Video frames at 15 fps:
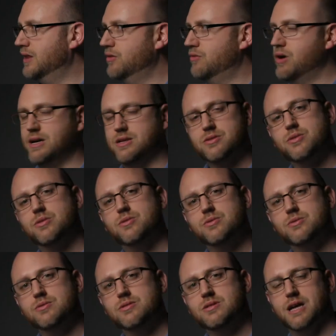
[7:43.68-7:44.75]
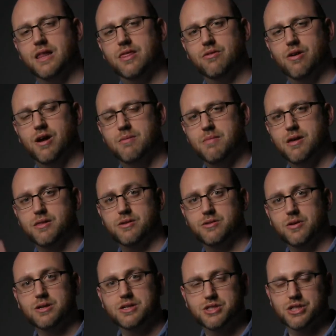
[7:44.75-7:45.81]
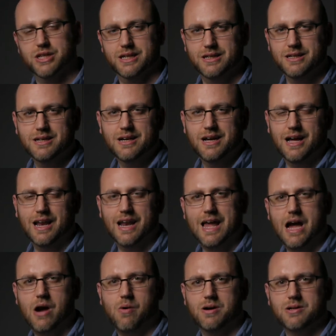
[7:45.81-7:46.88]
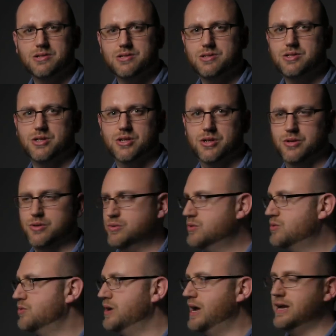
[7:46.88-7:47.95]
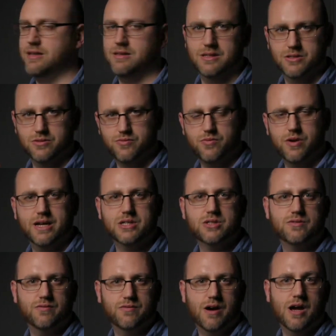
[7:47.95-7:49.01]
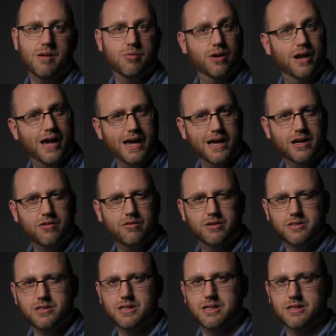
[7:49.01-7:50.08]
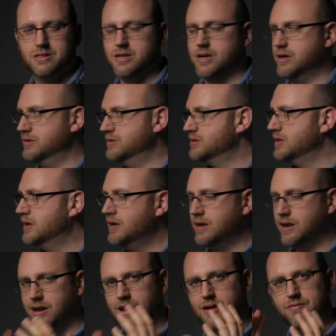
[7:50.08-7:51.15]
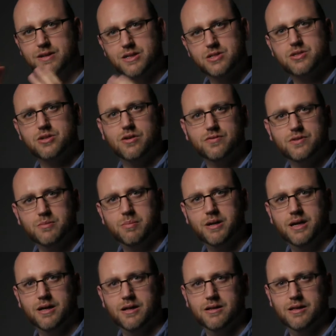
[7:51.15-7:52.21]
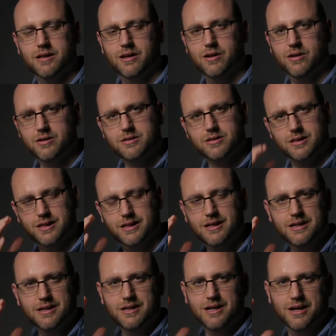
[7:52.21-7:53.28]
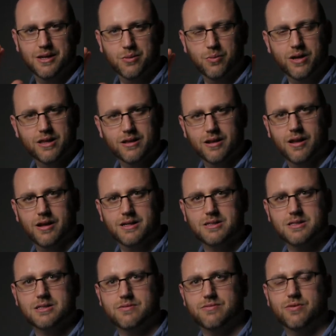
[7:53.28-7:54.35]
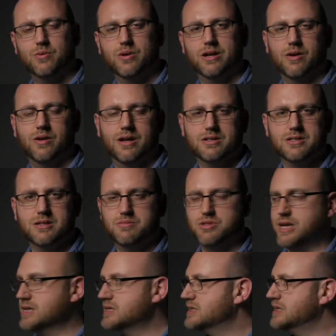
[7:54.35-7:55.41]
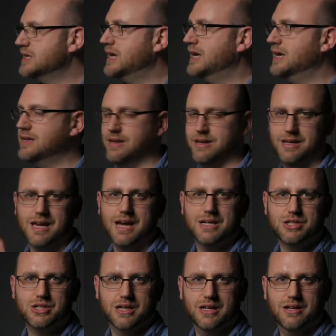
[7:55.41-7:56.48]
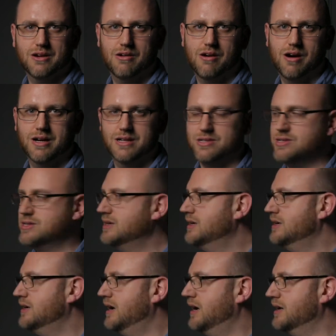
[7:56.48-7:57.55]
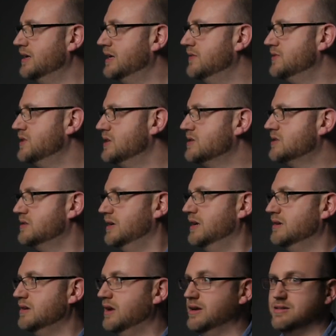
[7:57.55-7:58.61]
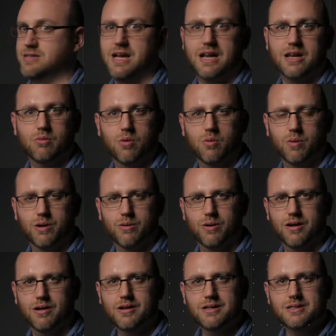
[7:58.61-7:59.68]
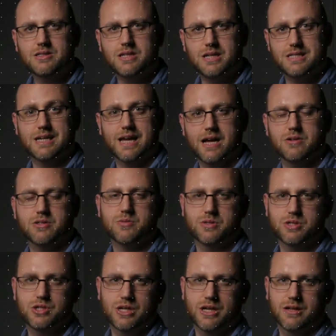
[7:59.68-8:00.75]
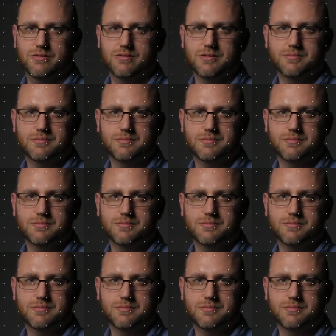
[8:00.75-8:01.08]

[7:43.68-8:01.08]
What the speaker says: And the right tools and the right methodology allow us to create these rich, vibrant, accurate skin tones, lovely soft appeal and look to the way that light's falling on our subject's skin and catching in her eyes, and gives us exactly what we were setting out to achieve.